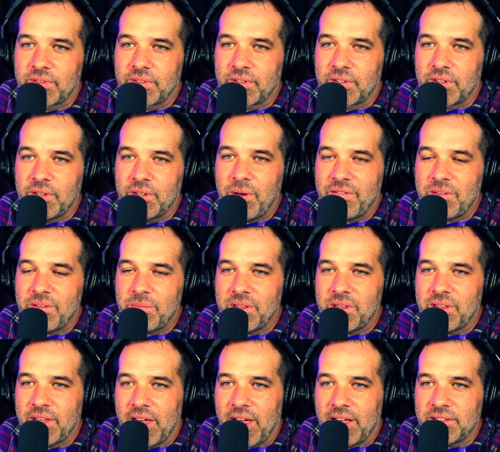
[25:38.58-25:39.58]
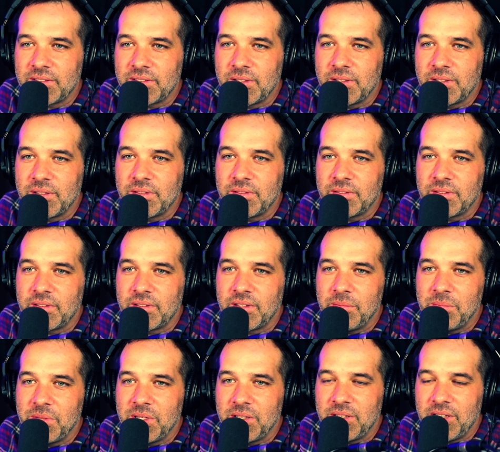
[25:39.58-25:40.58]
You have to be the asshole. I
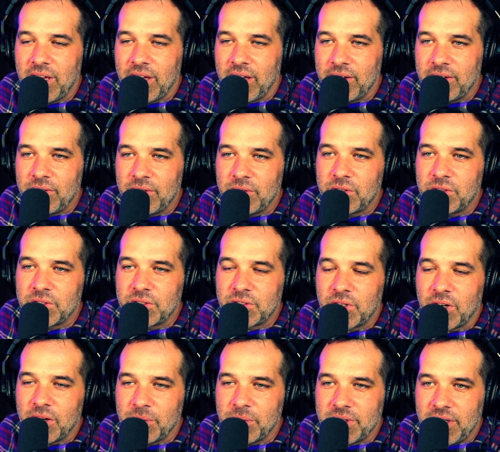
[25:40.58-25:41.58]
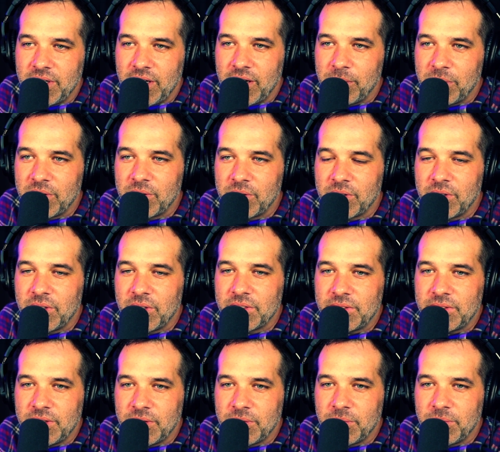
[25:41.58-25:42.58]
mean, yeah, you should start with that, but you can
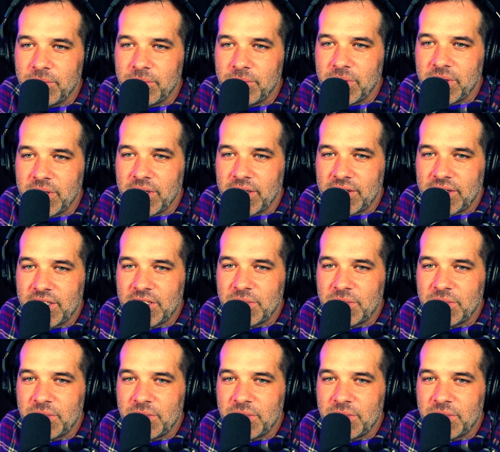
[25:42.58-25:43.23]
also be like, well, this